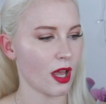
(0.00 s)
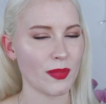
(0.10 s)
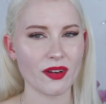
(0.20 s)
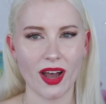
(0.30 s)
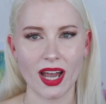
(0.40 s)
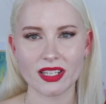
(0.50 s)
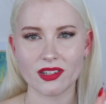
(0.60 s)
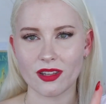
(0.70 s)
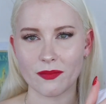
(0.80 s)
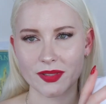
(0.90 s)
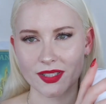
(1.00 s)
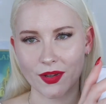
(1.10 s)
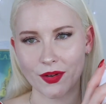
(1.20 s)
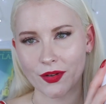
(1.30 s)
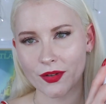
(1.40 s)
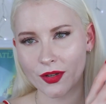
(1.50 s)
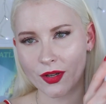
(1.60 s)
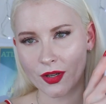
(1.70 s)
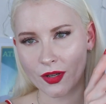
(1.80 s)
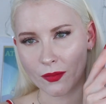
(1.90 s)
a bit of height to them. So
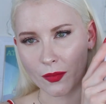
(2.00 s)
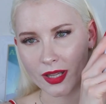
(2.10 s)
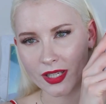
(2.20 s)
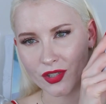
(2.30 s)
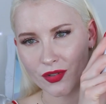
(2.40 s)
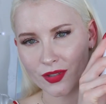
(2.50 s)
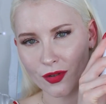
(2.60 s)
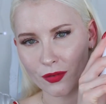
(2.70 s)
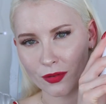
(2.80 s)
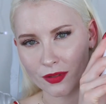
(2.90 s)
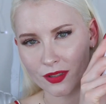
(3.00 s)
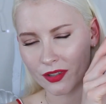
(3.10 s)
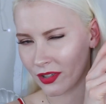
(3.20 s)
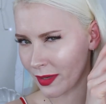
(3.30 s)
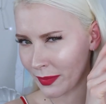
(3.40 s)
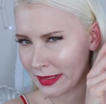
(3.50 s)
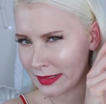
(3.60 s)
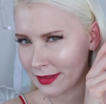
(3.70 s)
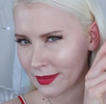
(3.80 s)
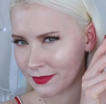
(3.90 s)
what are these shoes called?
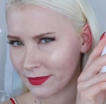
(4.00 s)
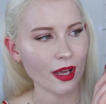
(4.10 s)
Creepers?